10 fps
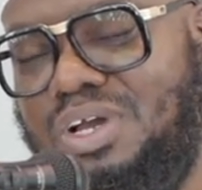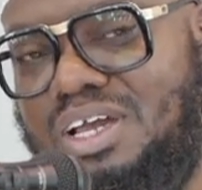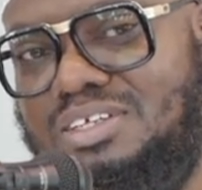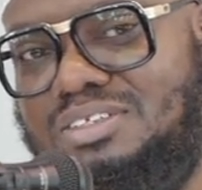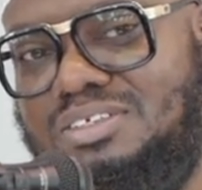
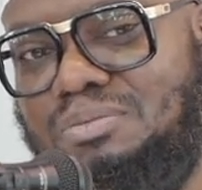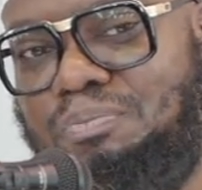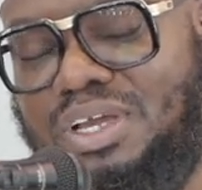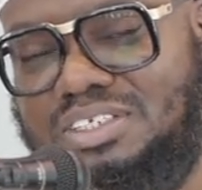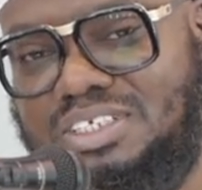
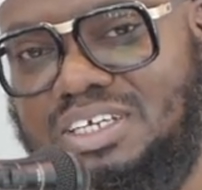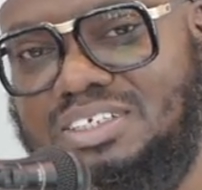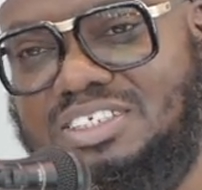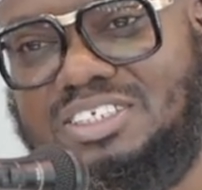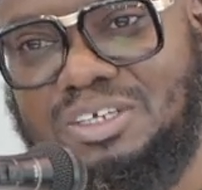with
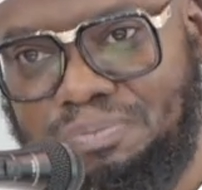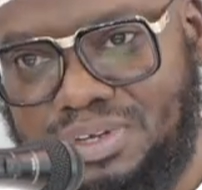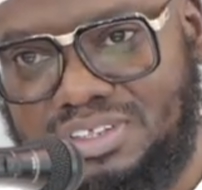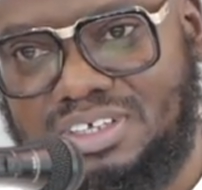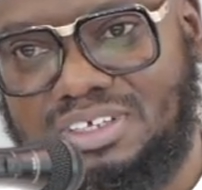pity,
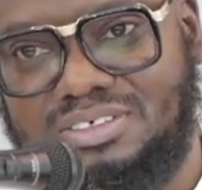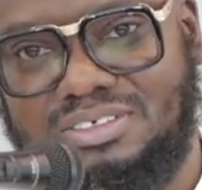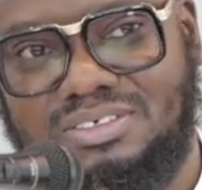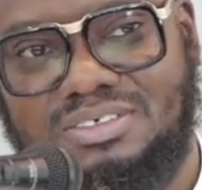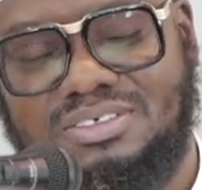sympathy,
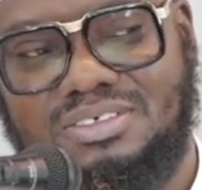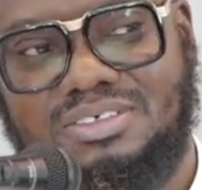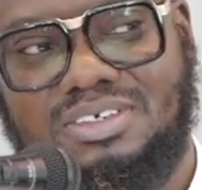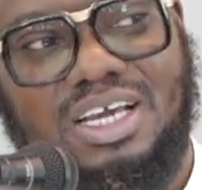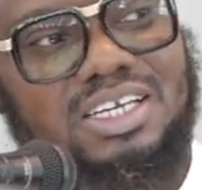
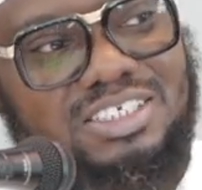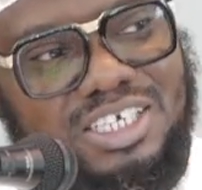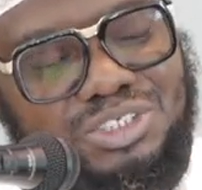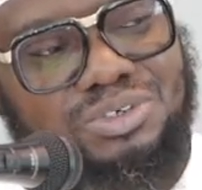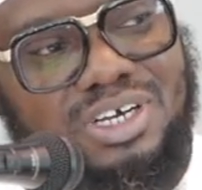and he
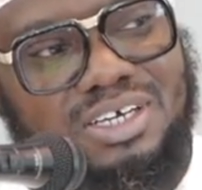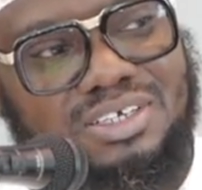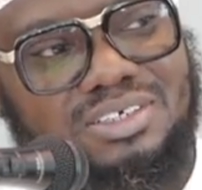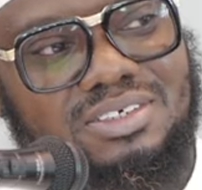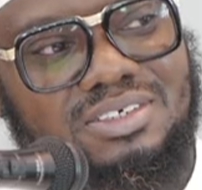said to her,
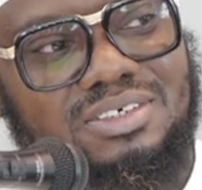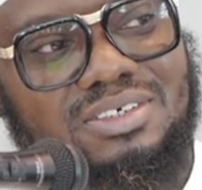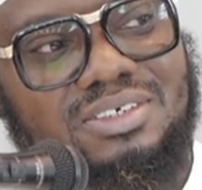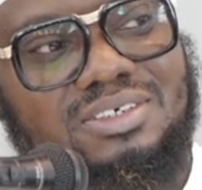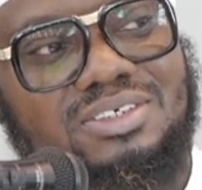
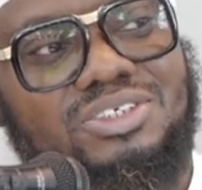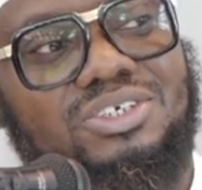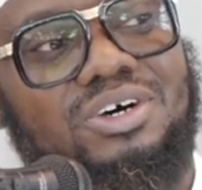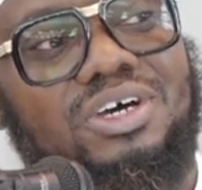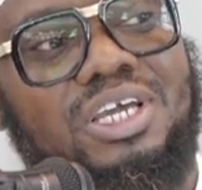
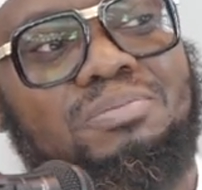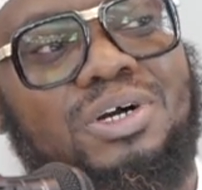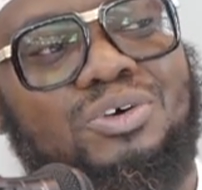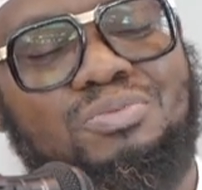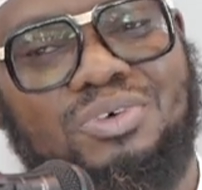
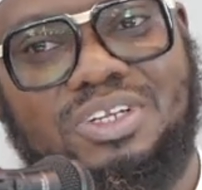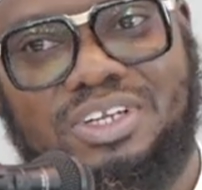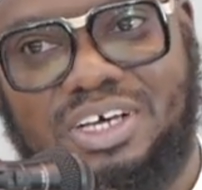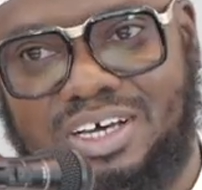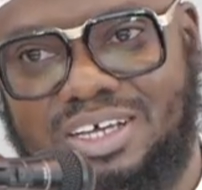
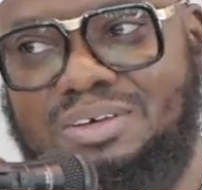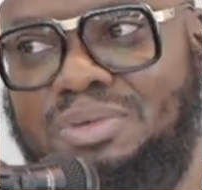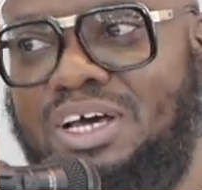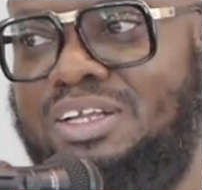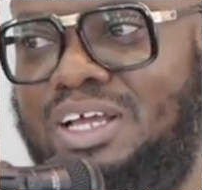
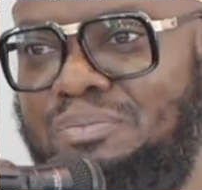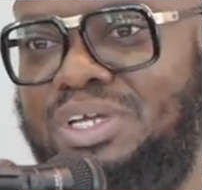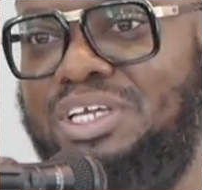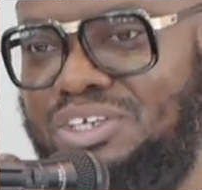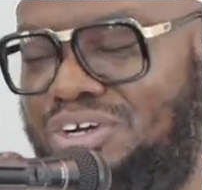Sahibakumullah, may Allah
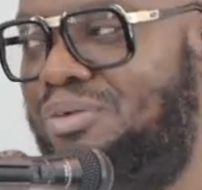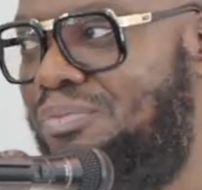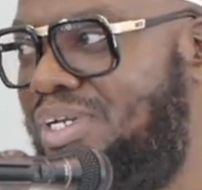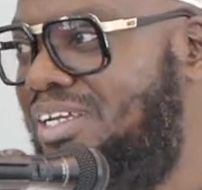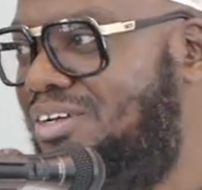be in your
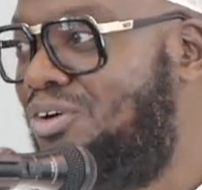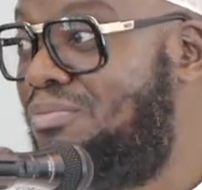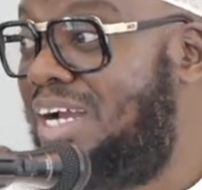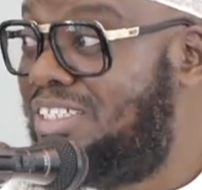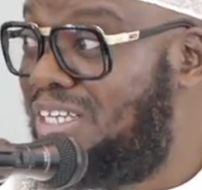company.
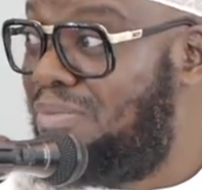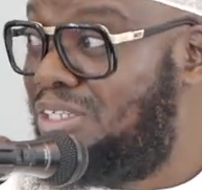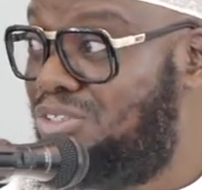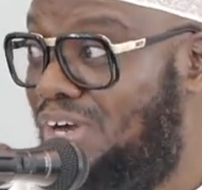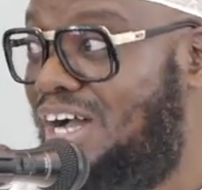Umar actually
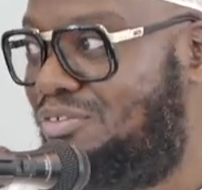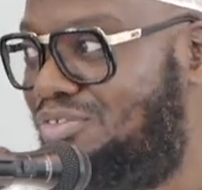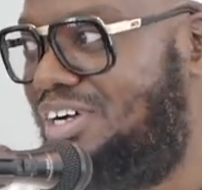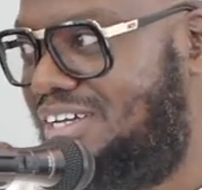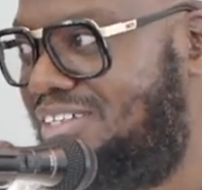made dua
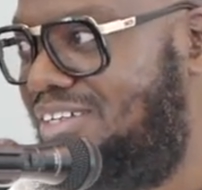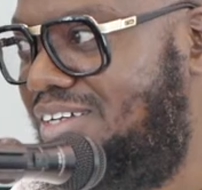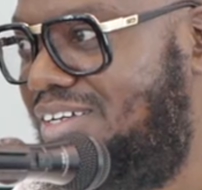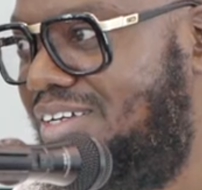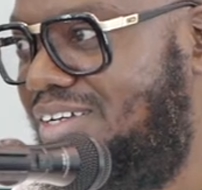for her.
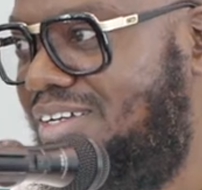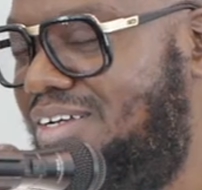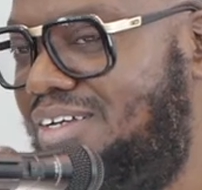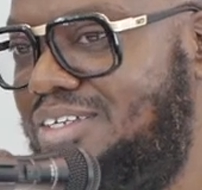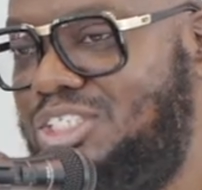
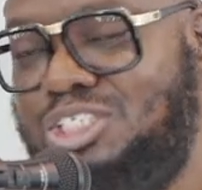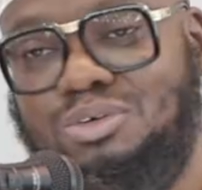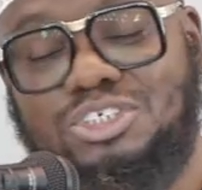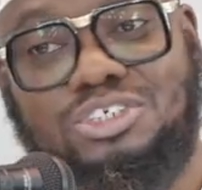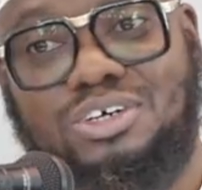
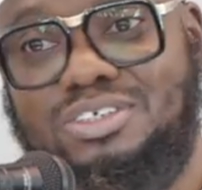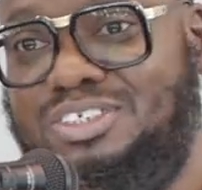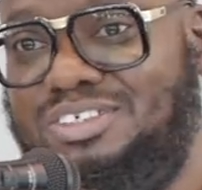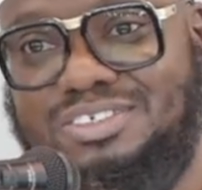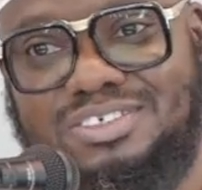She was
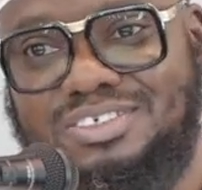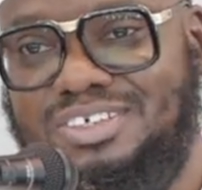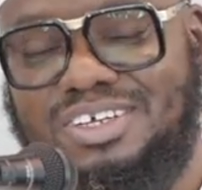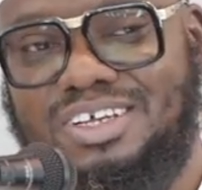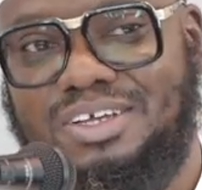shocked.
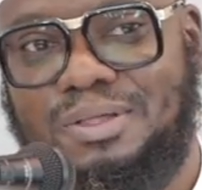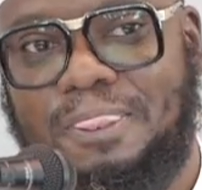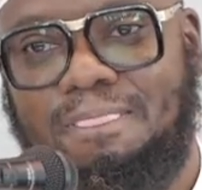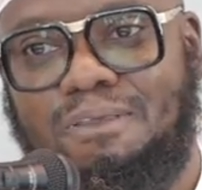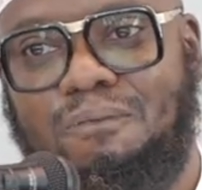
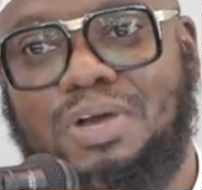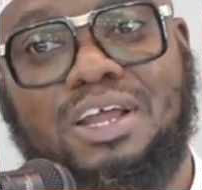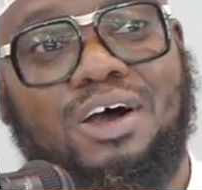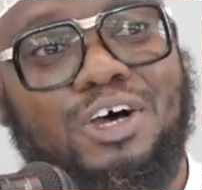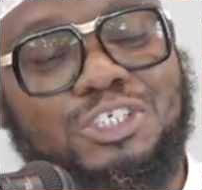
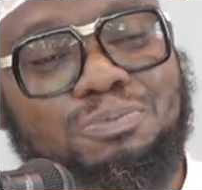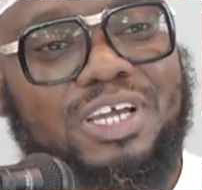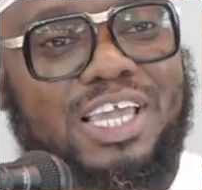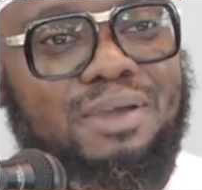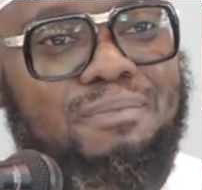When her
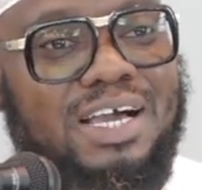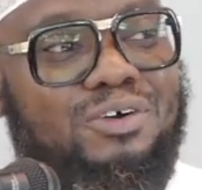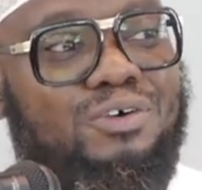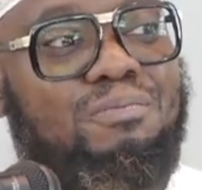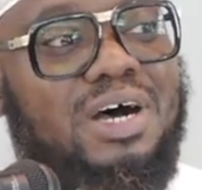husband came
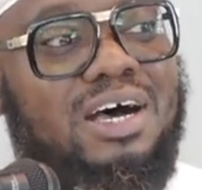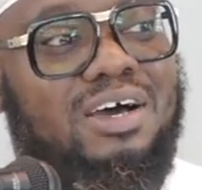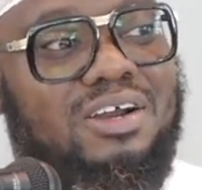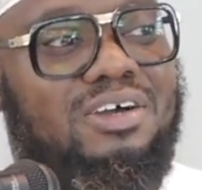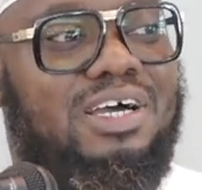back,
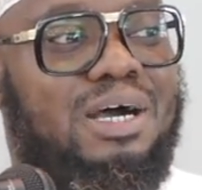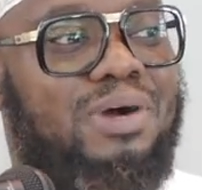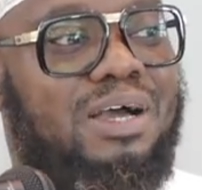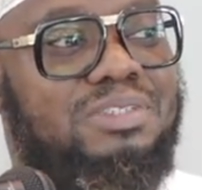Umar Abu